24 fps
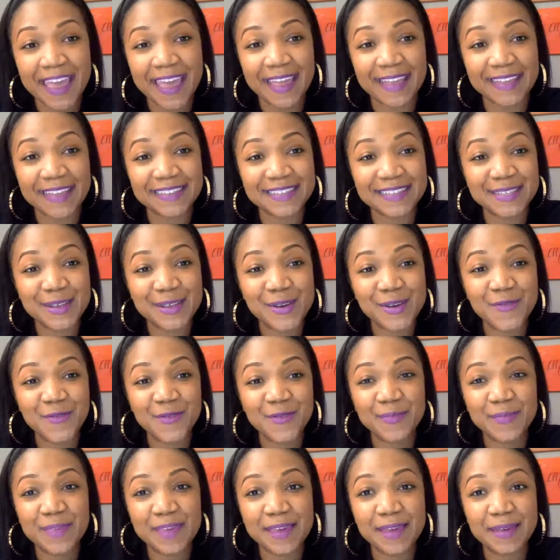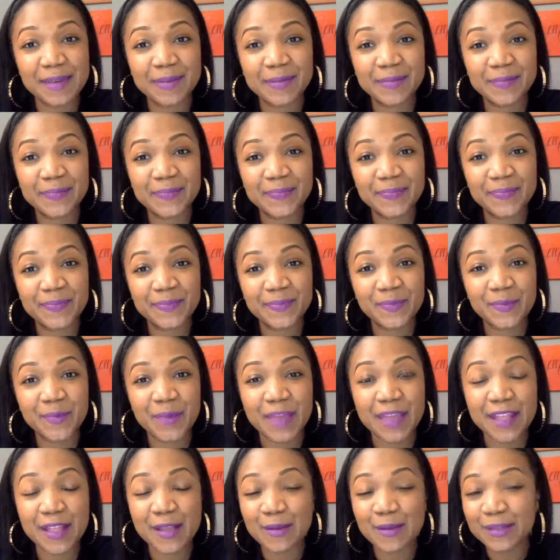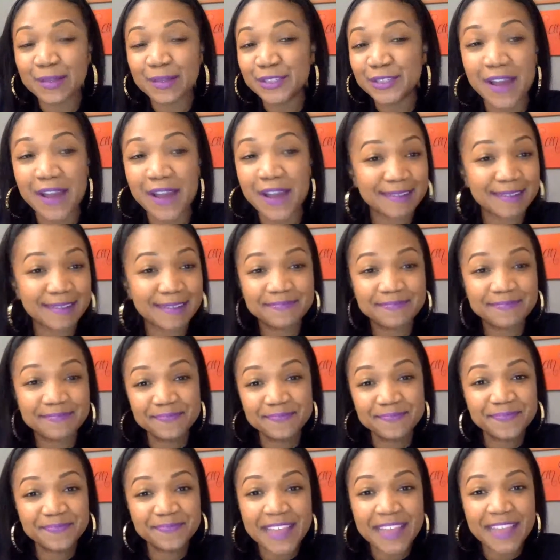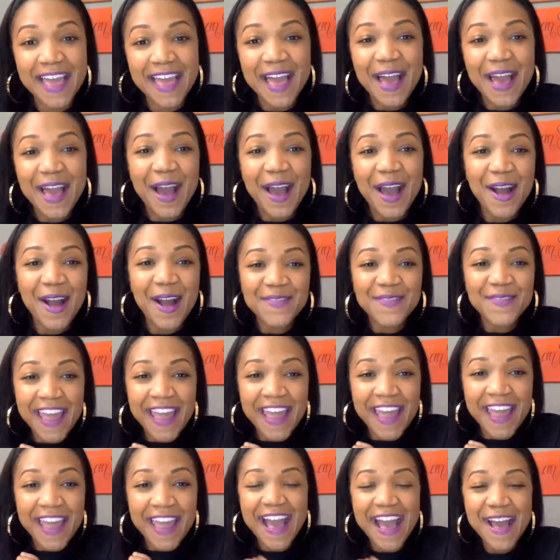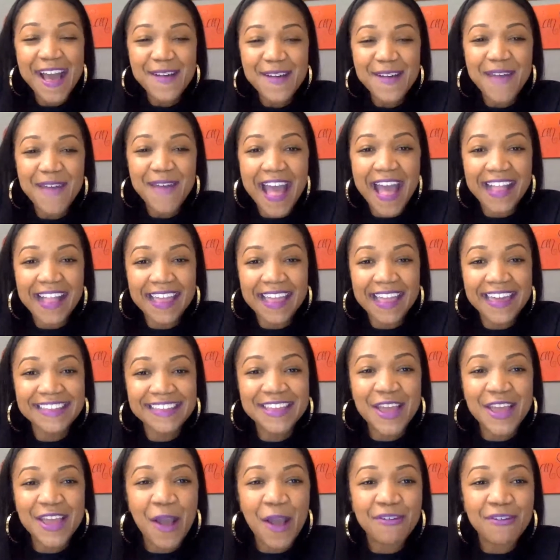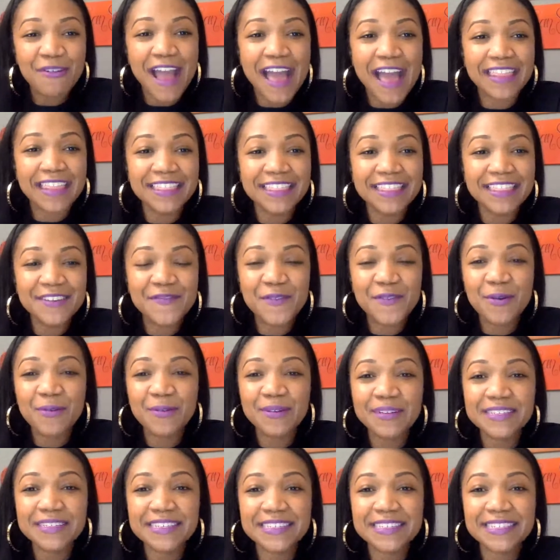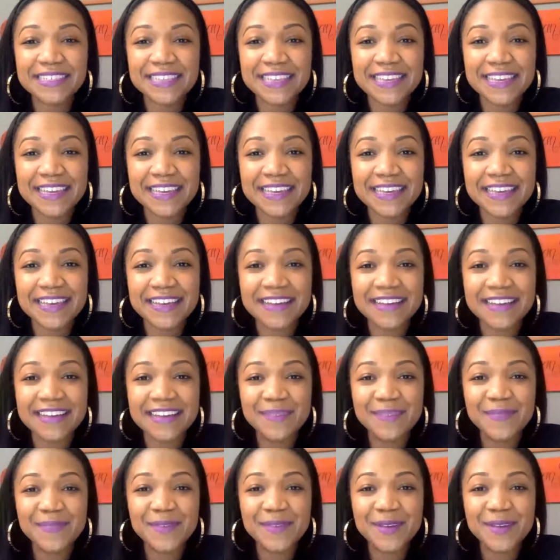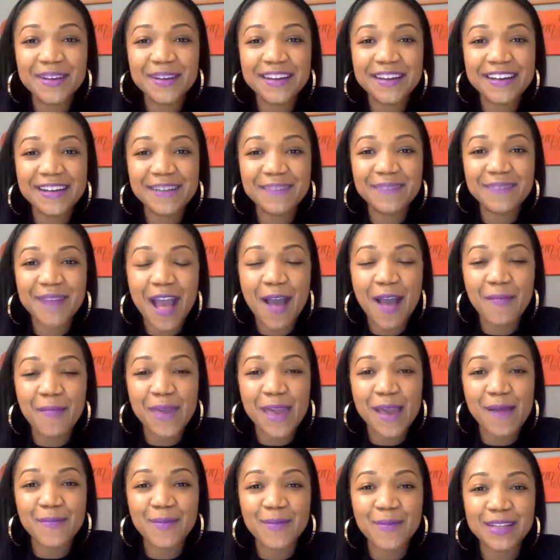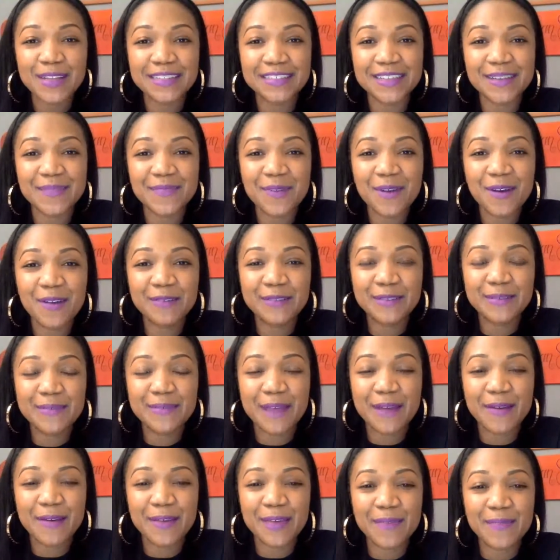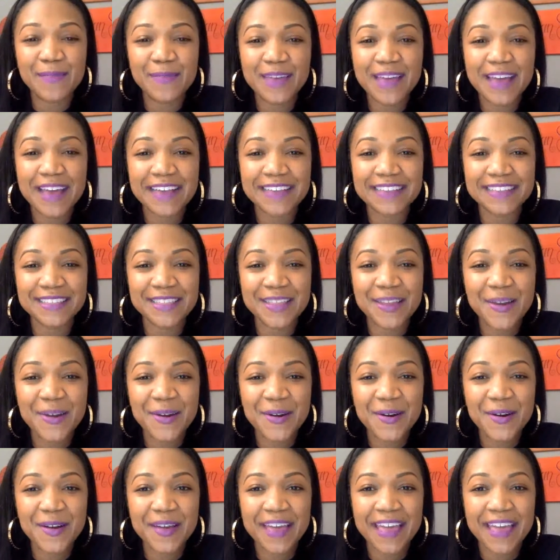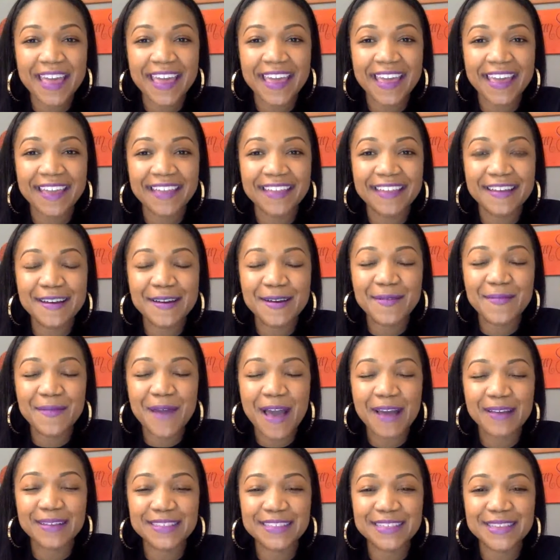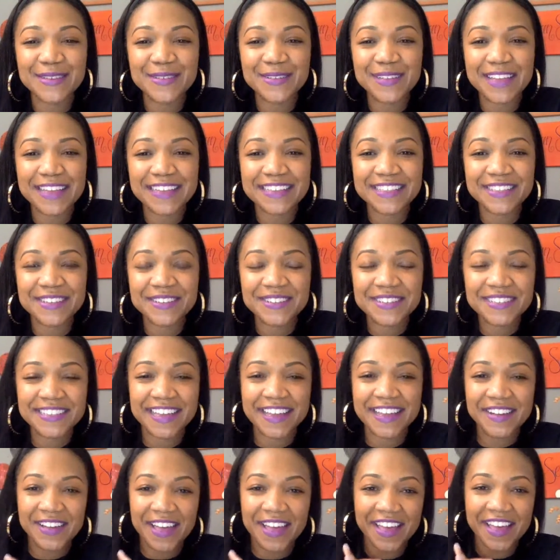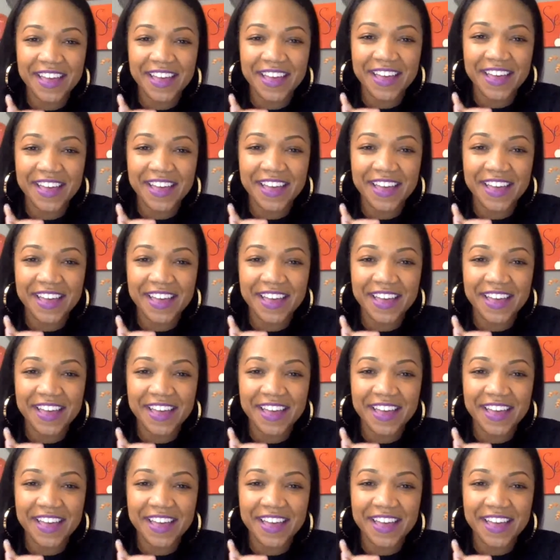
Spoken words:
And just go from there. We can only try. All right, I'm out of here, Niara. I look forward to seeing your comment. I'm going to jump off, so I'm not going to keep you guys long. And I'll see you next Thursday, okay?